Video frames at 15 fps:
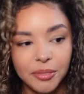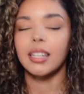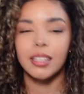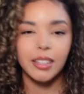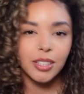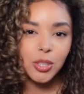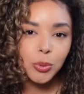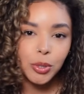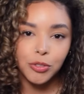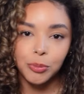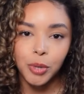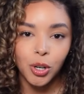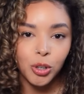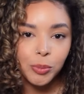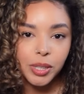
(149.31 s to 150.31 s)
I did get to work from
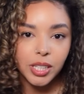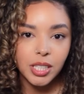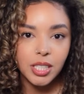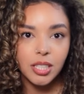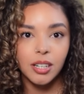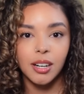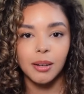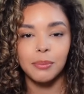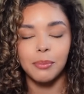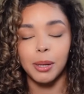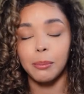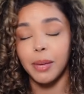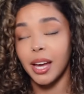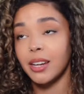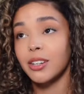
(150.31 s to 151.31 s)
home in this job. My
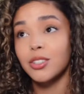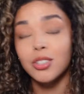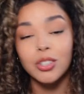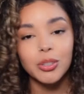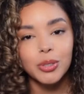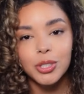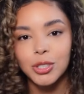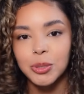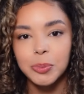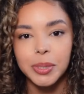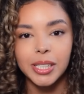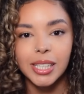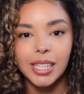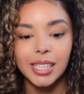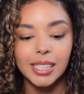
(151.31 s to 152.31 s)
manager was super
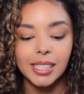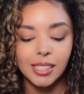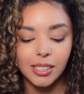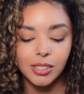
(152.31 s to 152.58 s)
nice,